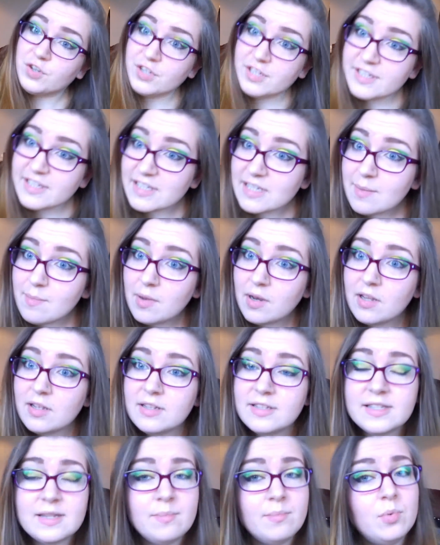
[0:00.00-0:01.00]
got a
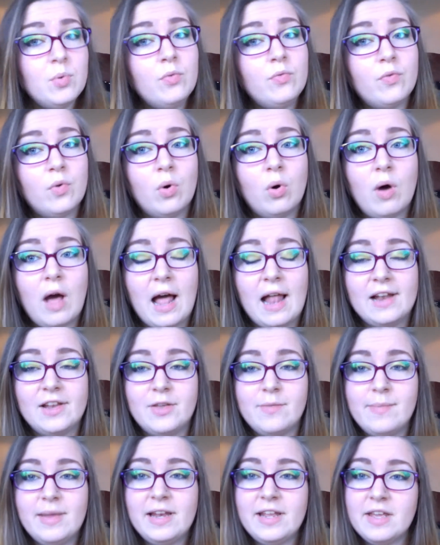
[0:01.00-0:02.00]
similar symbol for
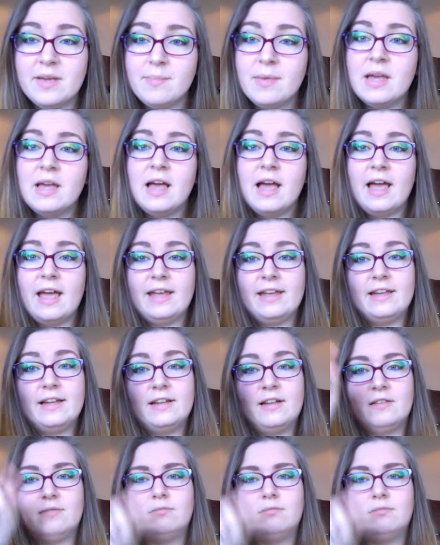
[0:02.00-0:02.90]
aluminium, I